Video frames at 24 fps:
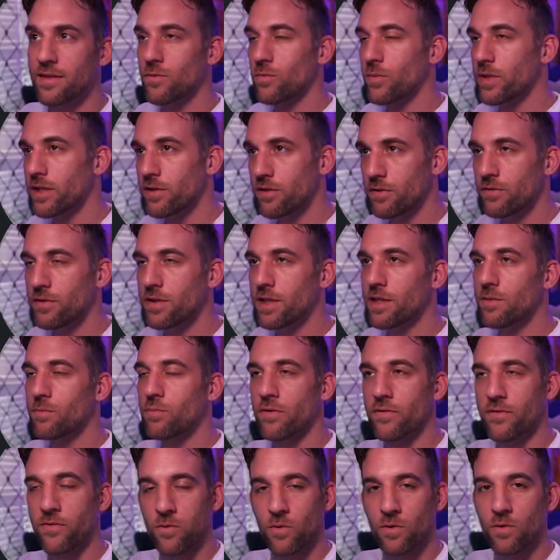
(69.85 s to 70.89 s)
thing we do need
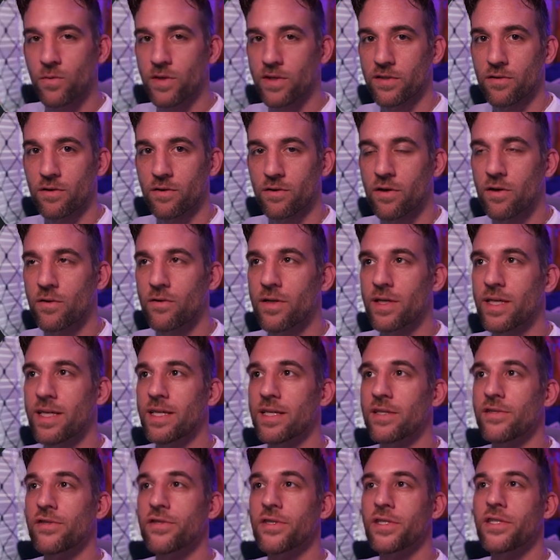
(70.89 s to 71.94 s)
before we start coding
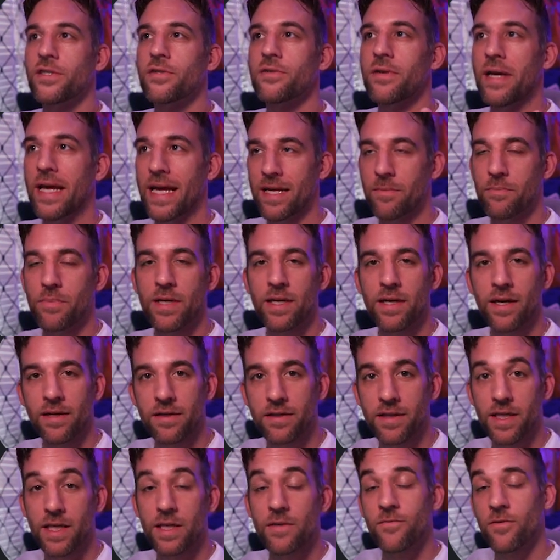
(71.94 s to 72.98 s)
is you need your API
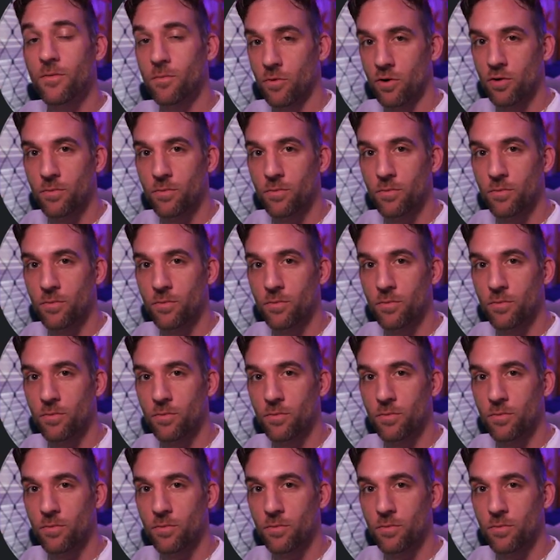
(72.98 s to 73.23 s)
key from